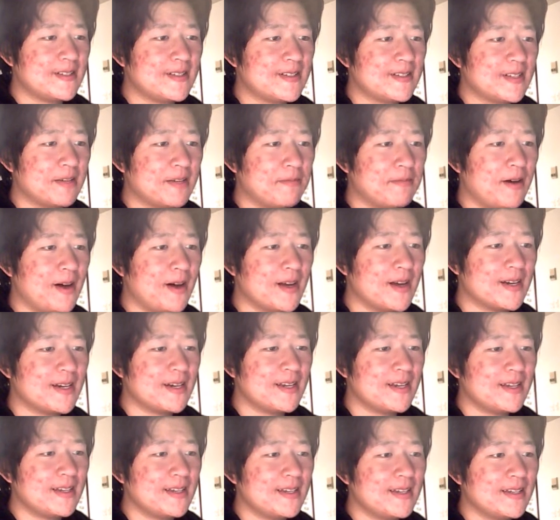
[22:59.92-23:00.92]
Come on.
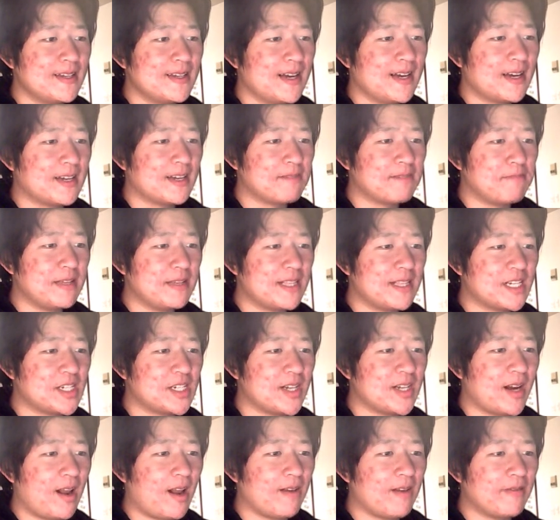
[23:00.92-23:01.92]
Can beat the
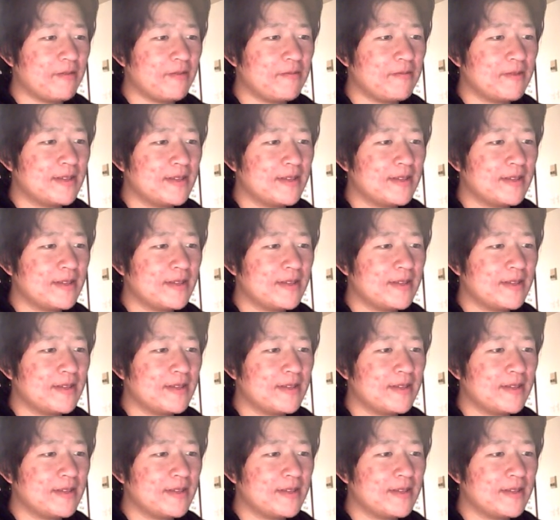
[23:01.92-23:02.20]
shit out of